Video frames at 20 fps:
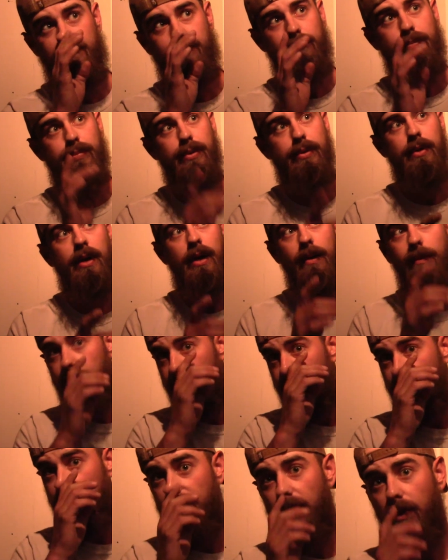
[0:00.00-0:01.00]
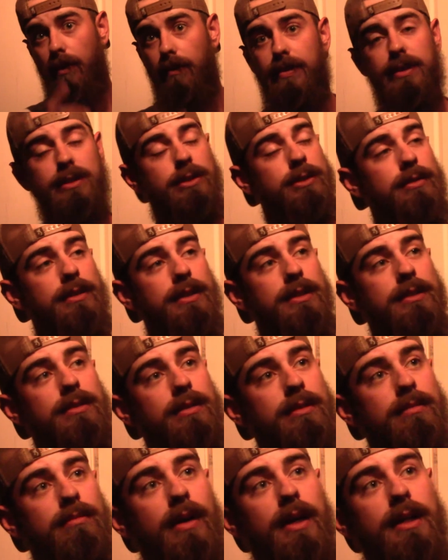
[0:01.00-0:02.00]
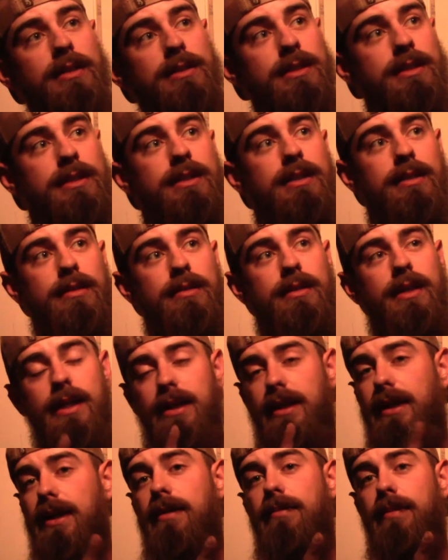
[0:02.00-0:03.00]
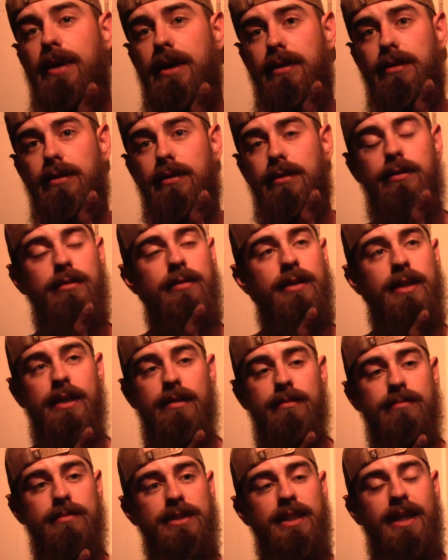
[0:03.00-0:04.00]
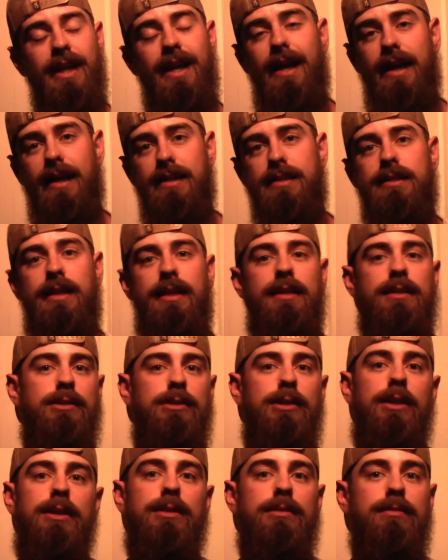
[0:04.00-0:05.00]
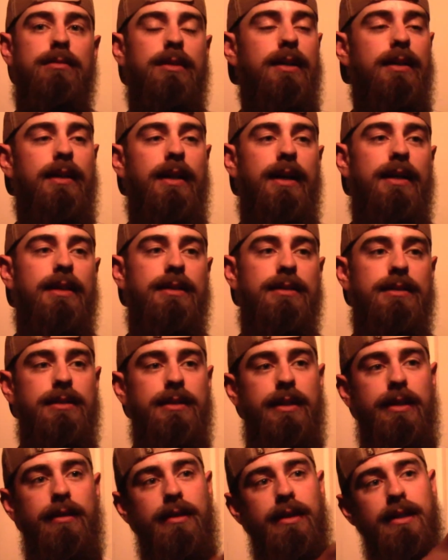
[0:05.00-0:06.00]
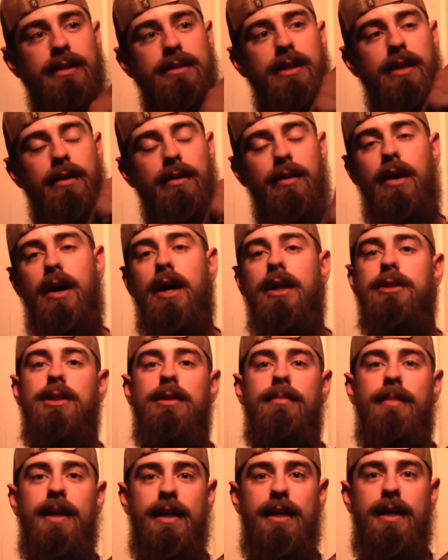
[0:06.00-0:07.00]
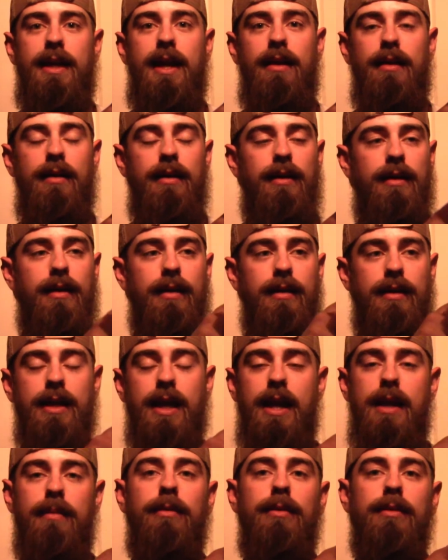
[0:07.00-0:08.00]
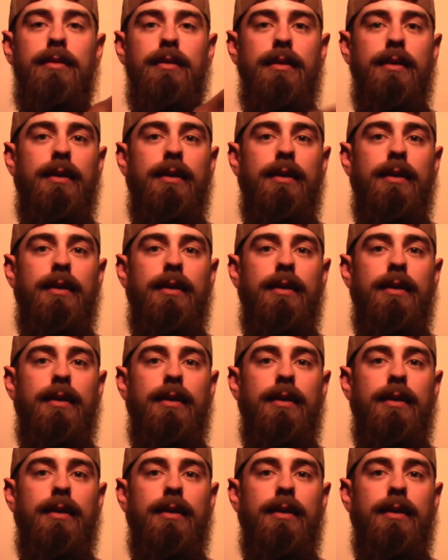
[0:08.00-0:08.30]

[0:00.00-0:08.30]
probably won't be shooting too much until I can get my new limbs, as I just realized there is a notch on my cable,